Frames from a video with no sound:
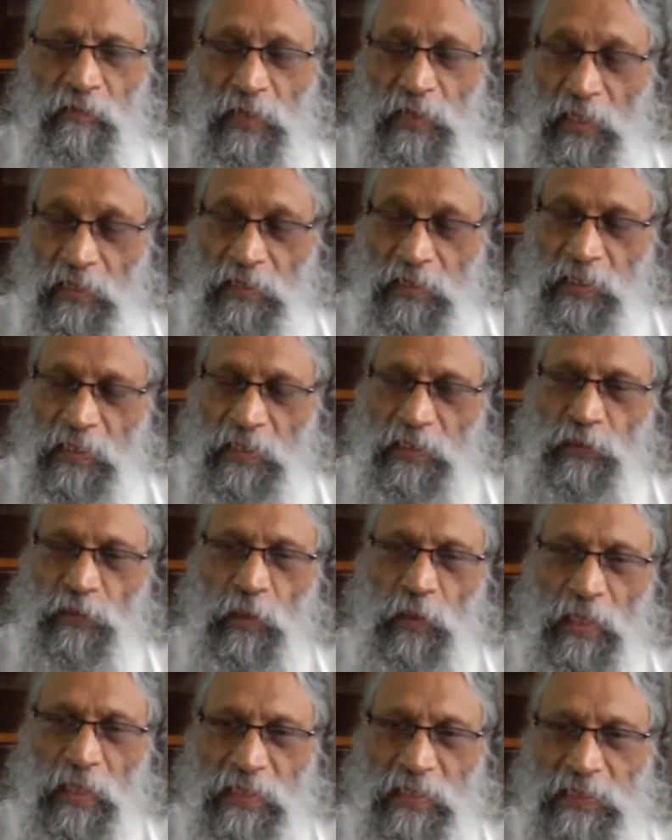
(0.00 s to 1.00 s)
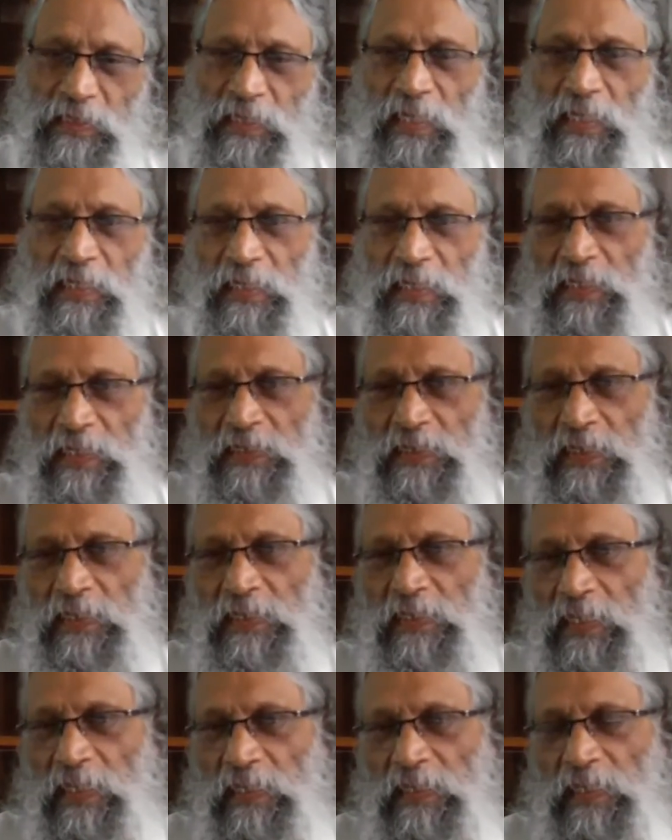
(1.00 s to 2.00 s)
We are trying to understand the
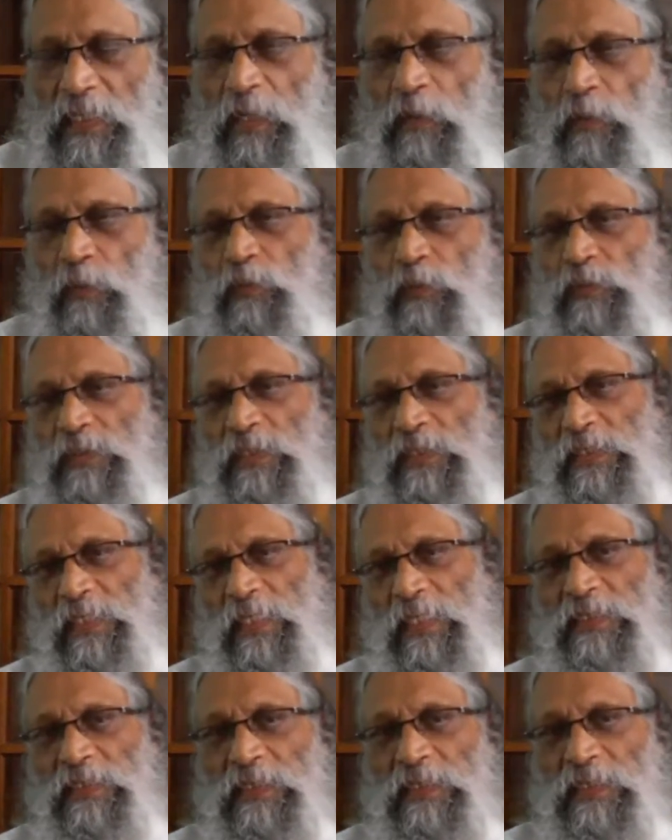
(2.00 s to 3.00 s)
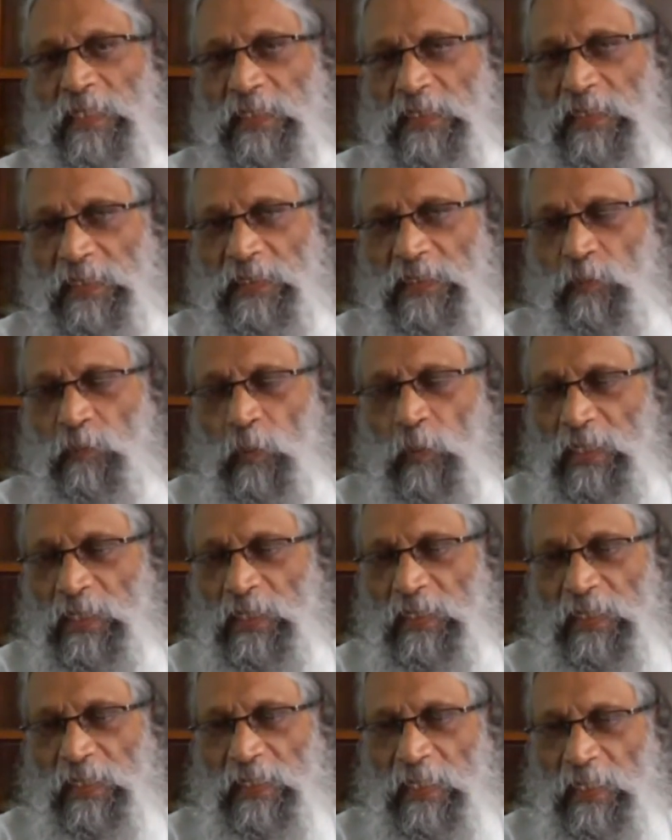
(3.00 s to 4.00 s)
existence, how this existence is
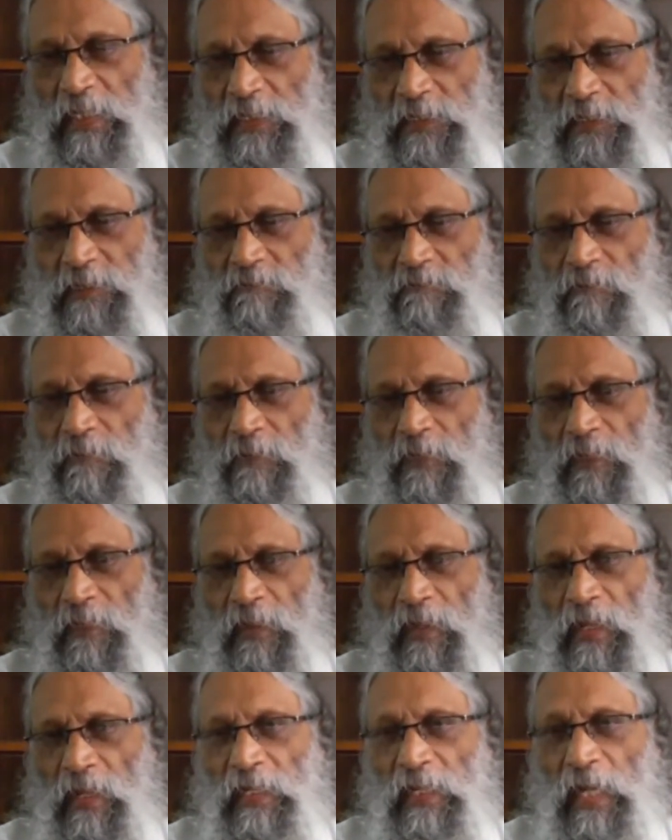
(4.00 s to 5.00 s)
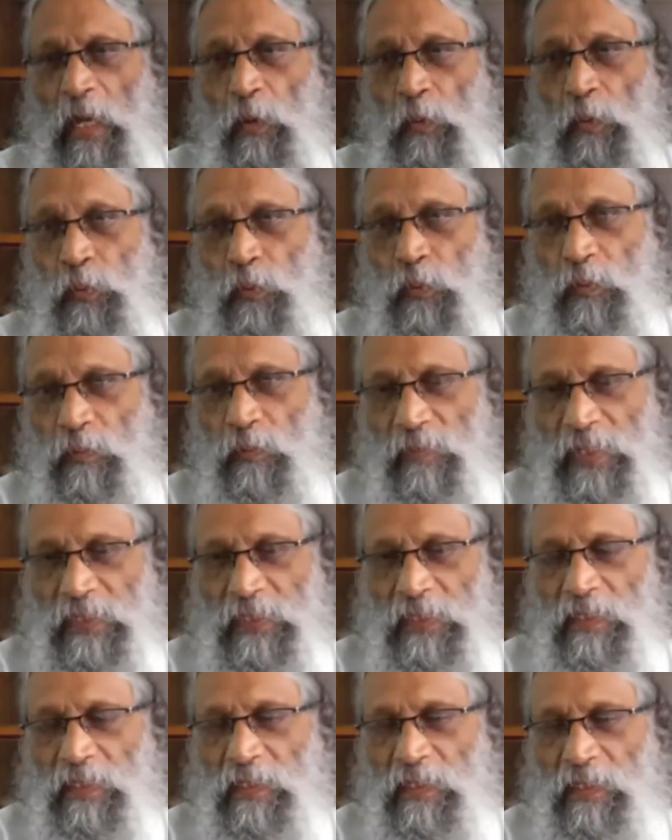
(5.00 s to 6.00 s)
working in us, and how
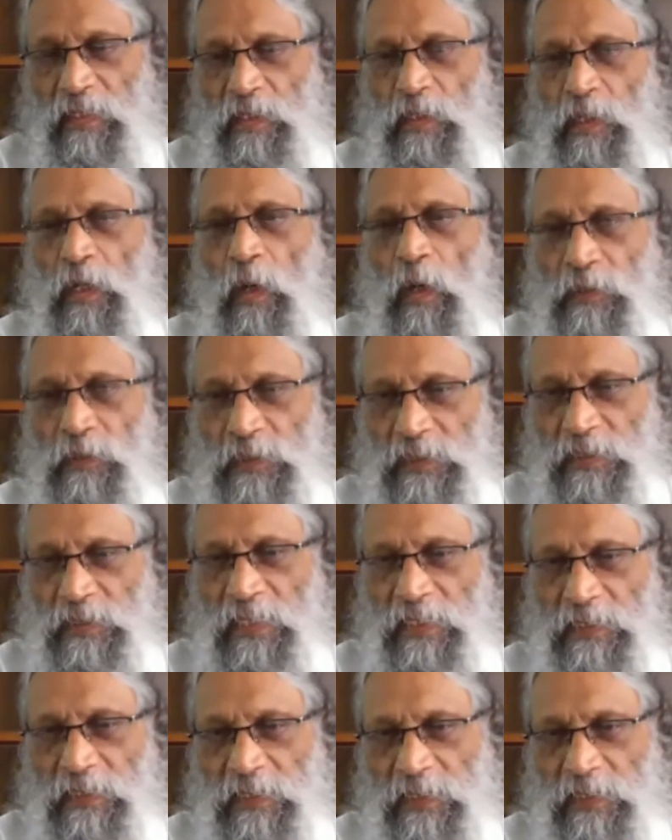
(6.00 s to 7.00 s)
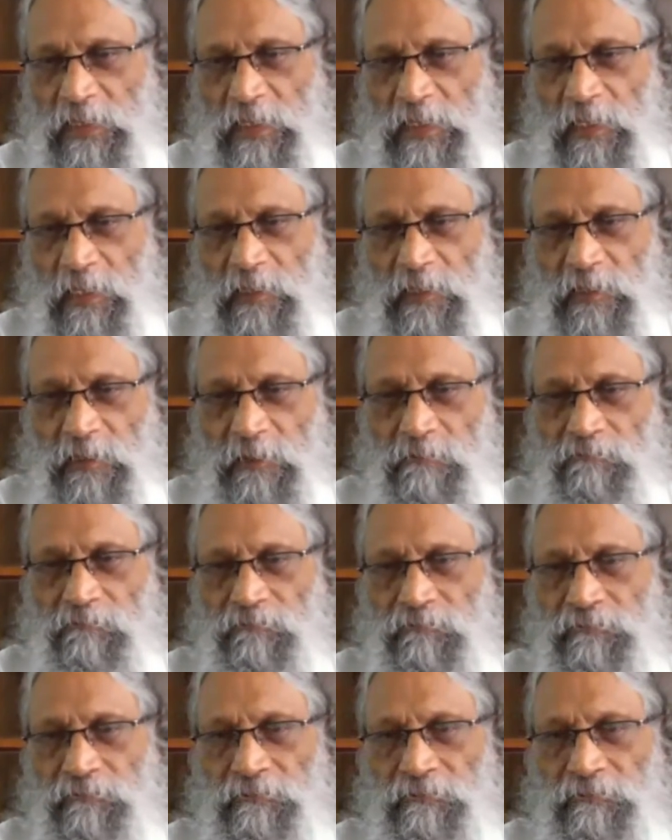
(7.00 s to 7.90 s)
we can cross the existence,